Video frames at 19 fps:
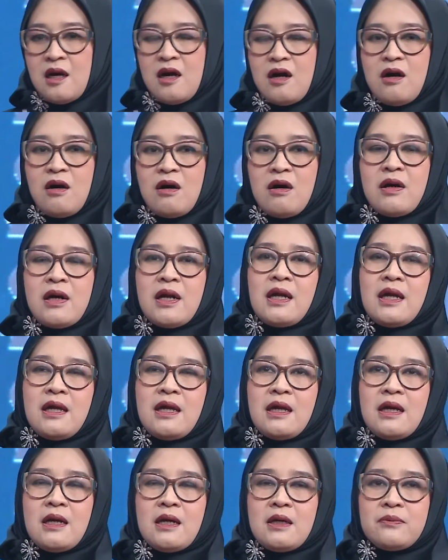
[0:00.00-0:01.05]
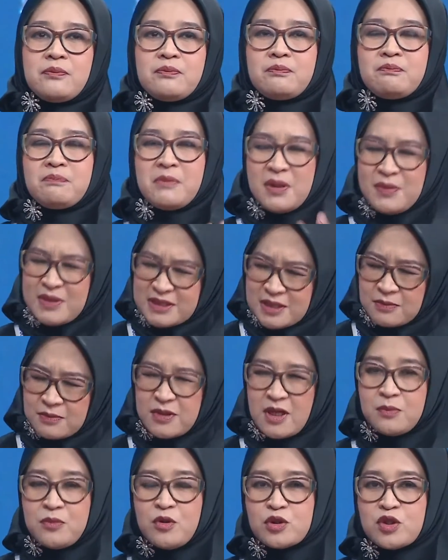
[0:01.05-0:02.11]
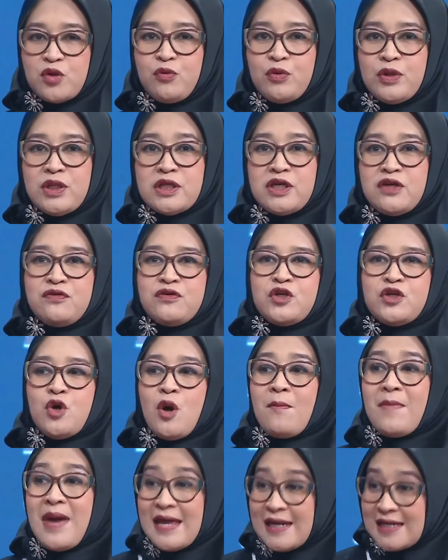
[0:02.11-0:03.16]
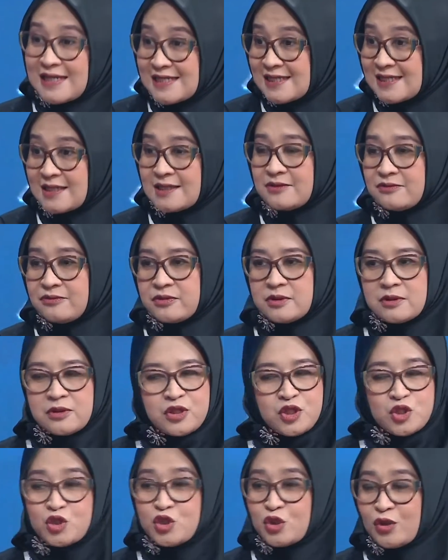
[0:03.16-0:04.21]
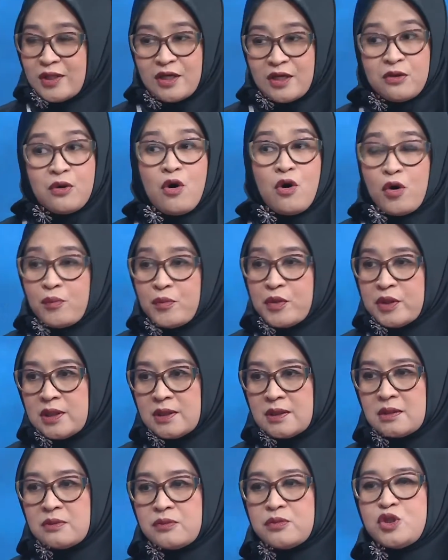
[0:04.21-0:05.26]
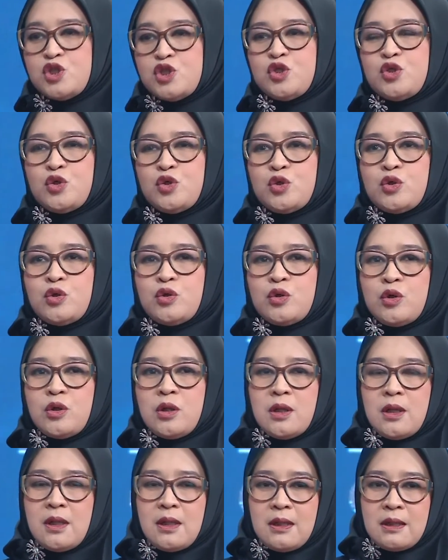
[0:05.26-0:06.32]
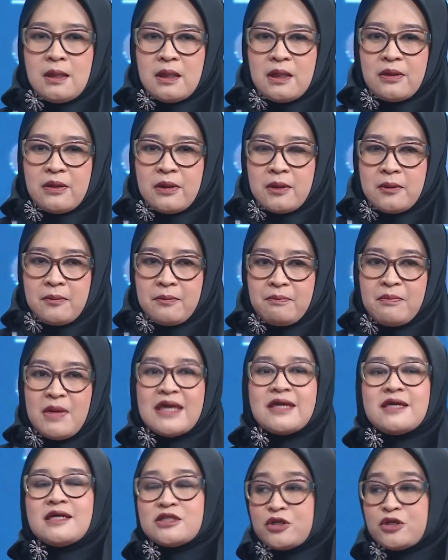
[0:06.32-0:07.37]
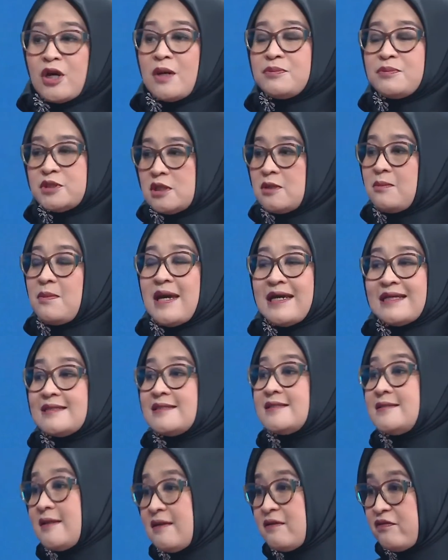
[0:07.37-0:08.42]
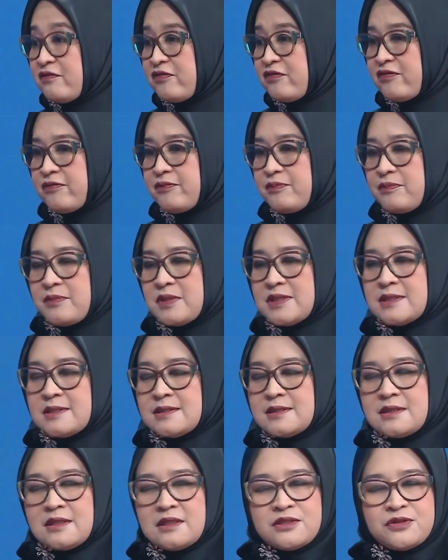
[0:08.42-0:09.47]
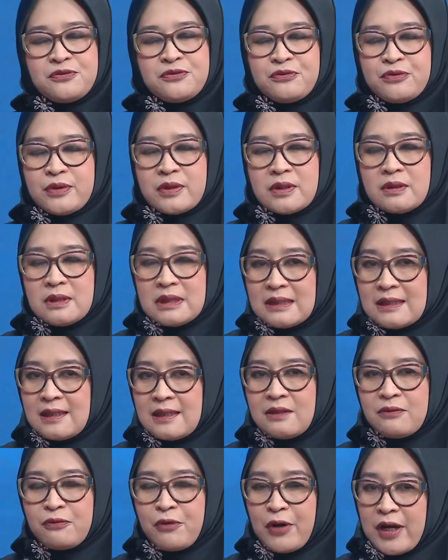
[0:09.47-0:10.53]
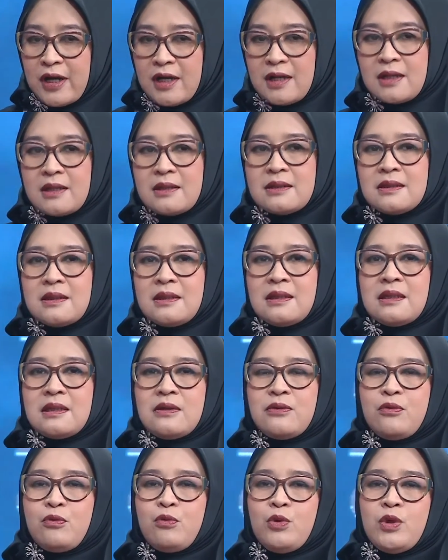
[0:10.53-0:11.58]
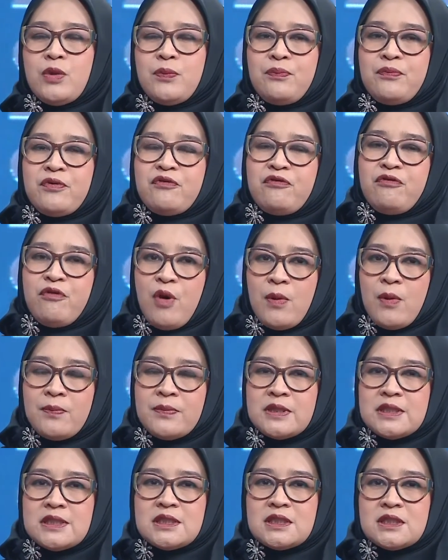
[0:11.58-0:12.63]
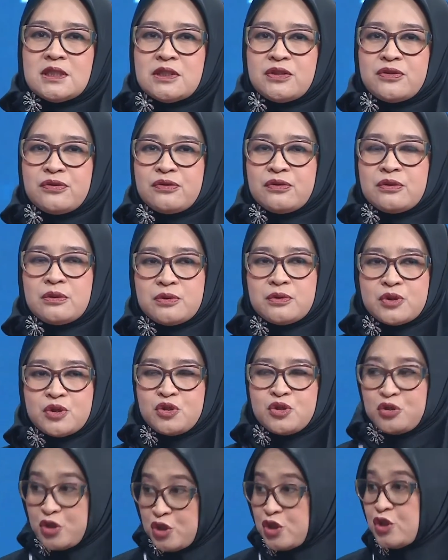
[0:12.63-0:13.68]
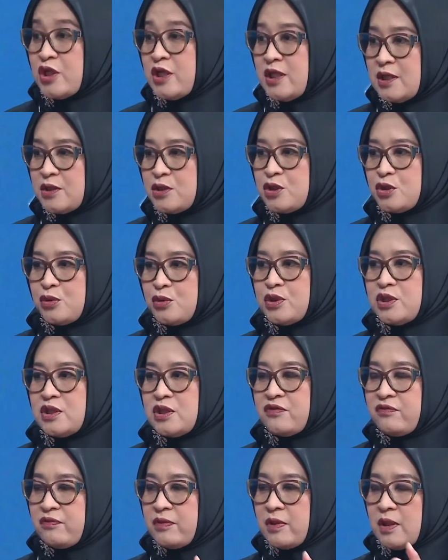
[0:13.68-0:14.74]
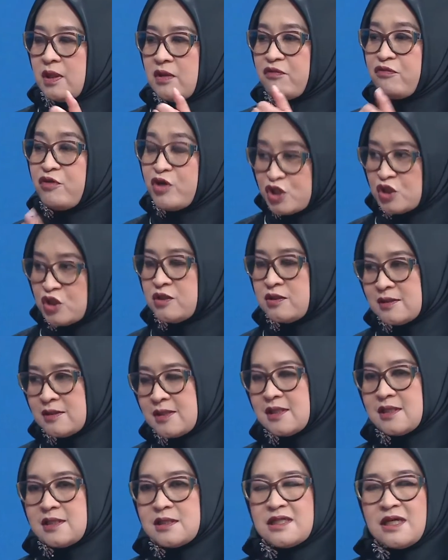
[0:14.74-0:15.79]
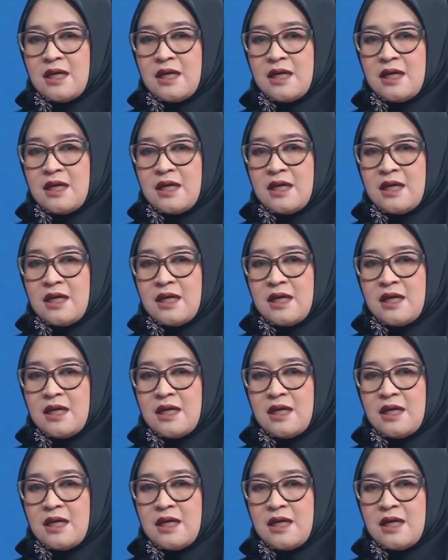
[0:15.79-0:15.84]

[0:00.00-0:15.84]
Or maybe sometime doctor will give you a medicine, usually a hormonal, to make it rupture by itself. Mm. But it's really rare we perform the surgery to the functional cyst.